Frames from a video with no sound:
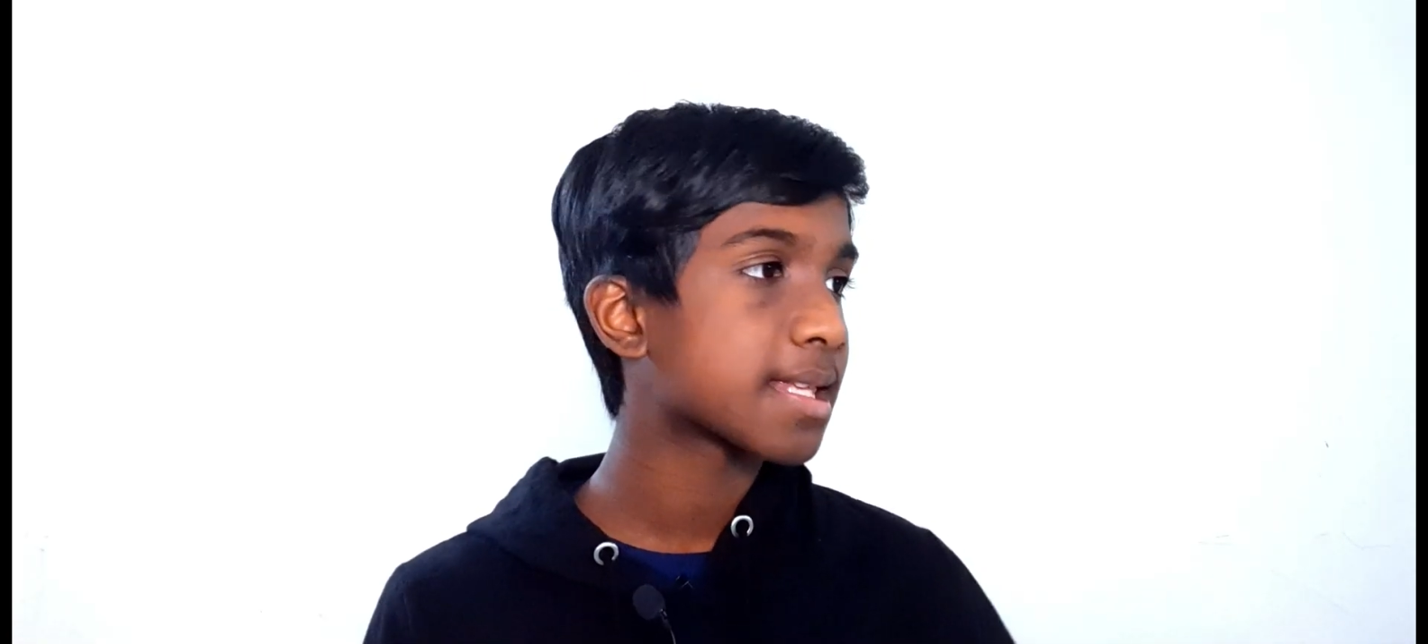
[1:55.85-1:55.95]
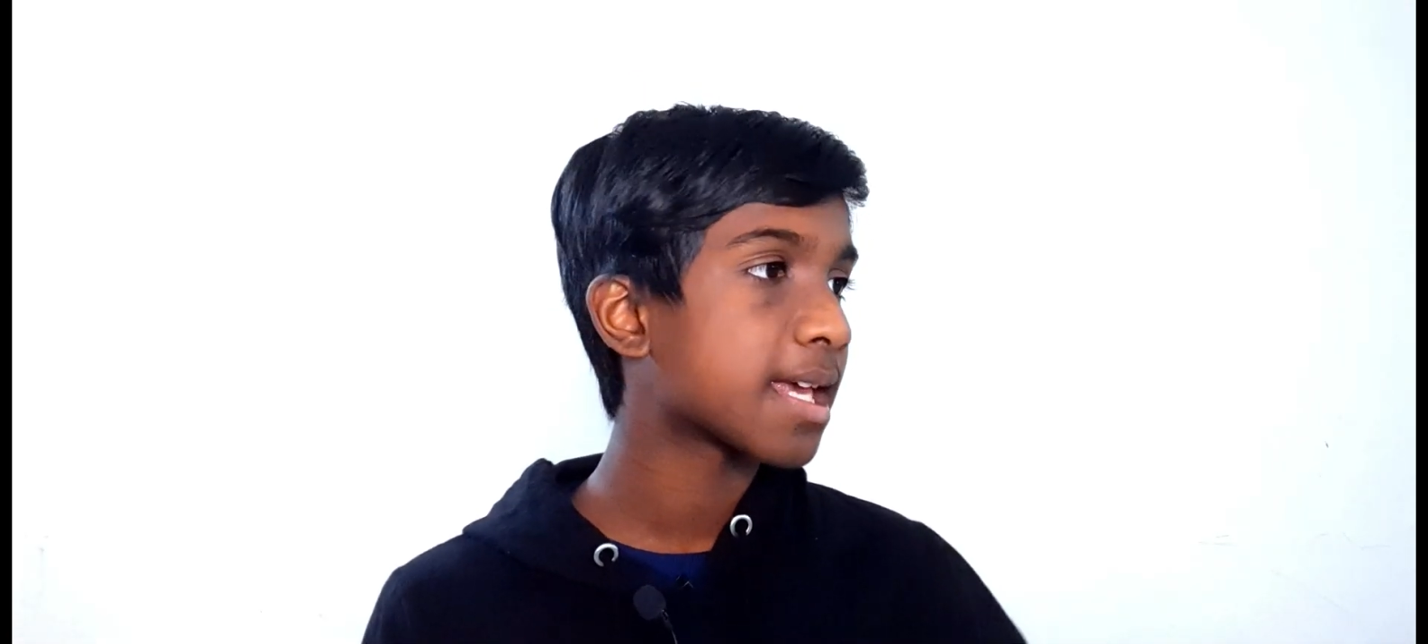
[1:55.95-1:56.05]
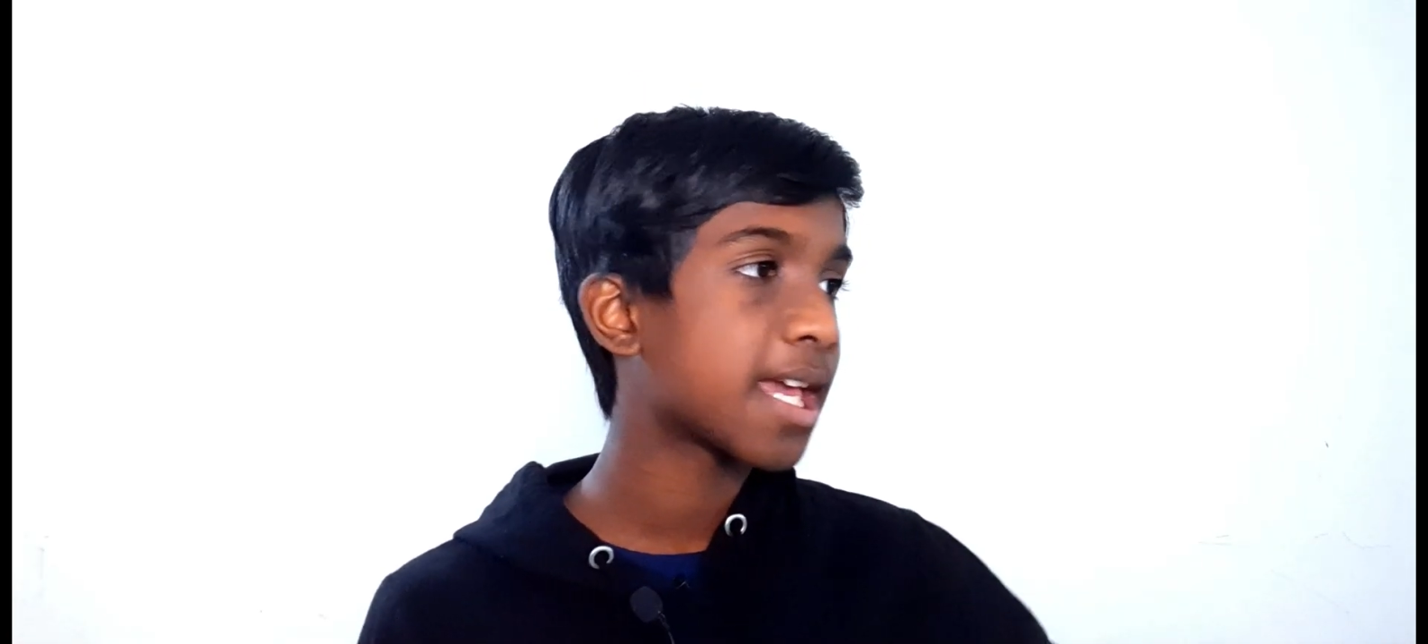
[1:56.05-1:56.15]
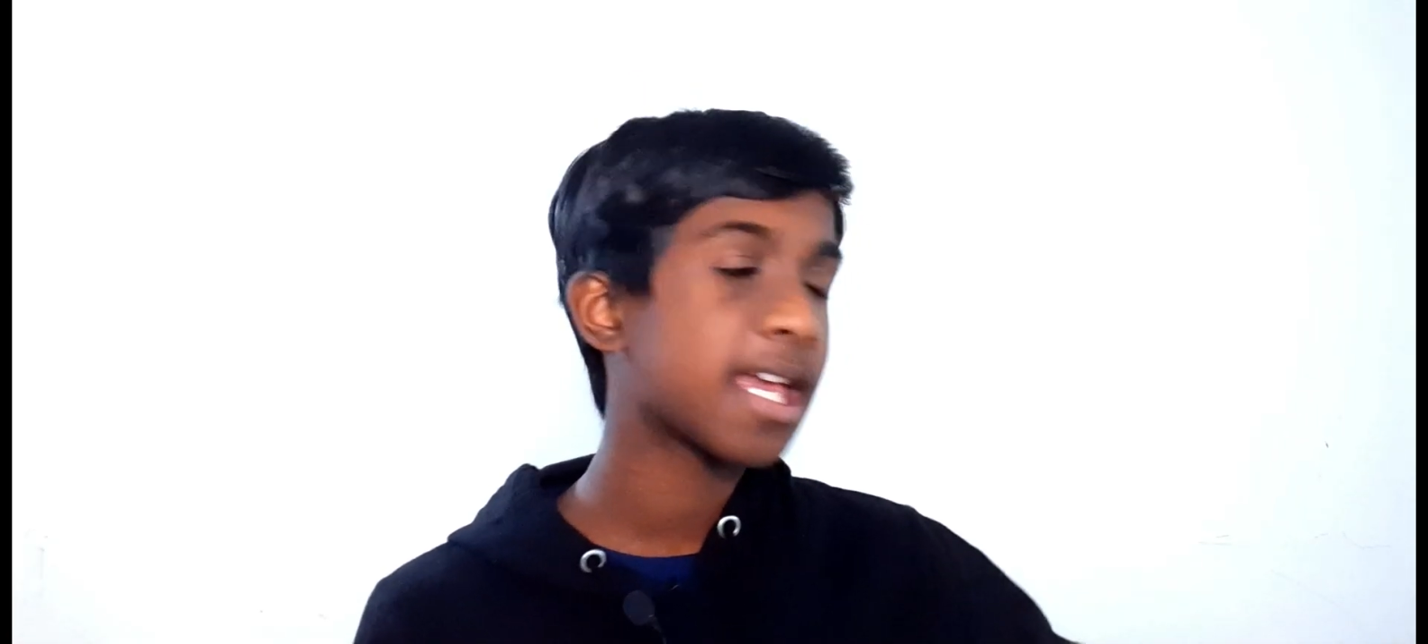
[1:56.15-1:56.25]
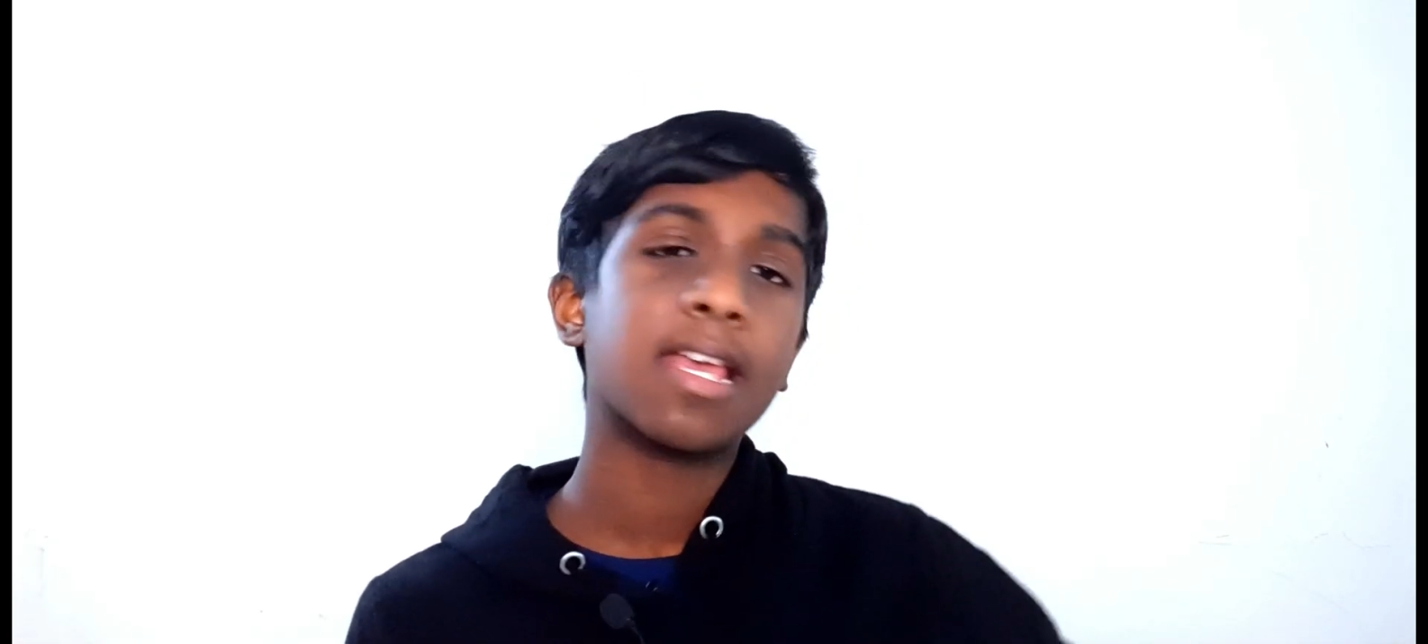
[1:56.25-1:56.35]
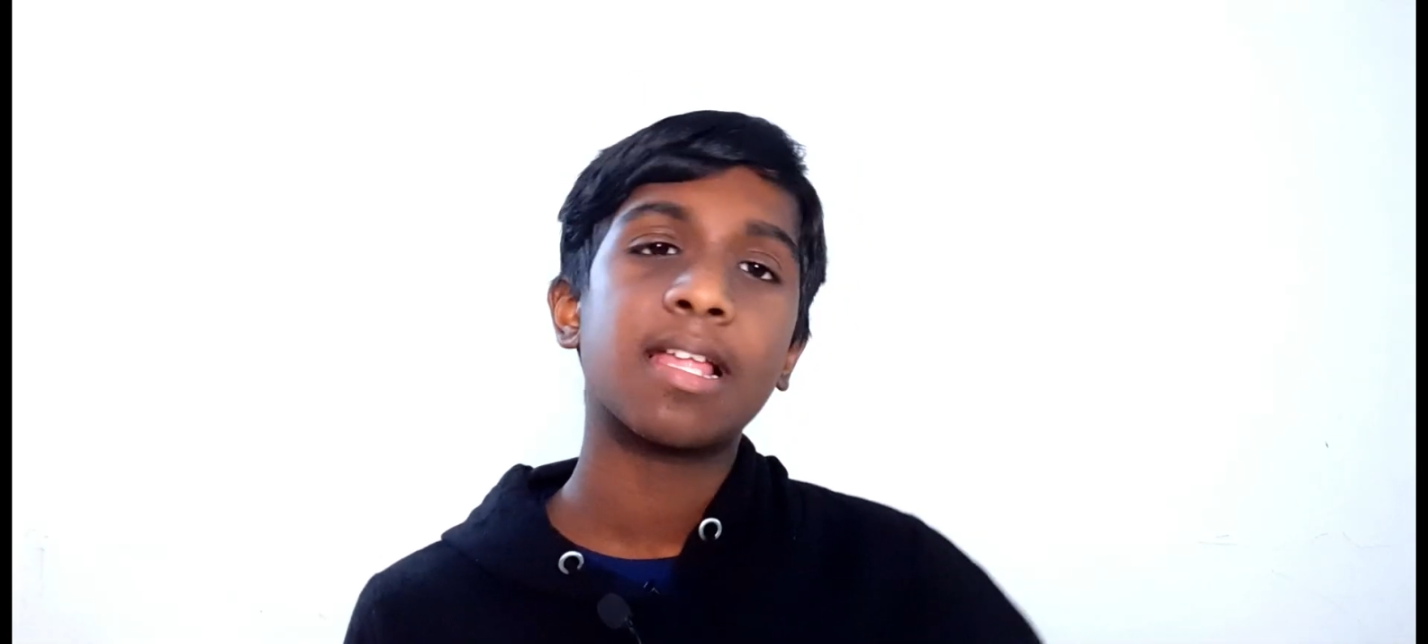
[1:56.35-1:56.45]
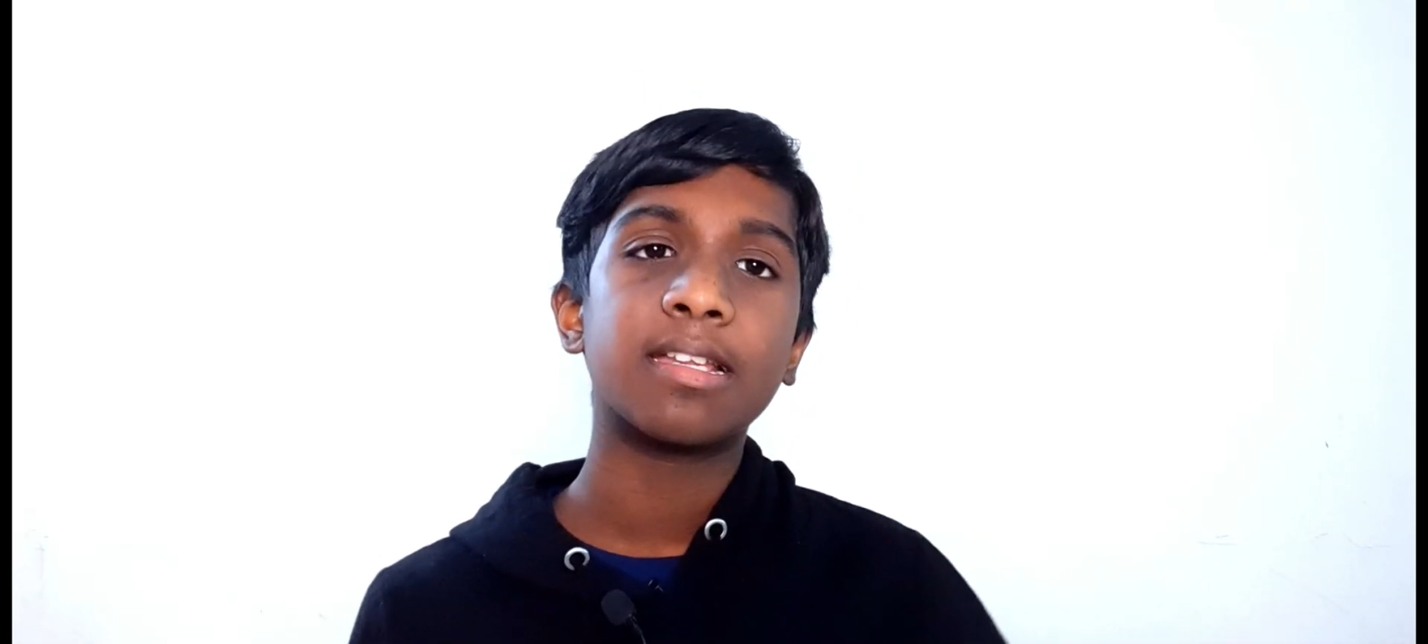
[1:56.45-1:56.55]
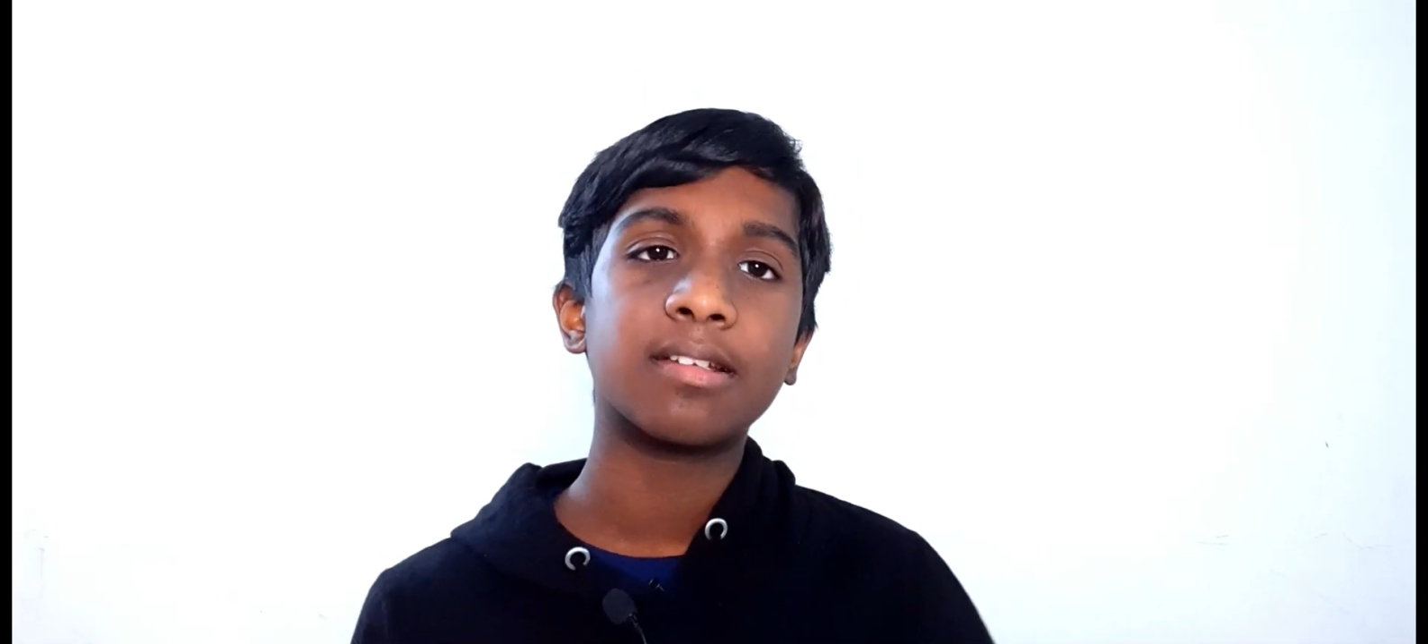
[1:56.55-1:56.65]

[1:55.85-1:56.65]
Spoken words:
say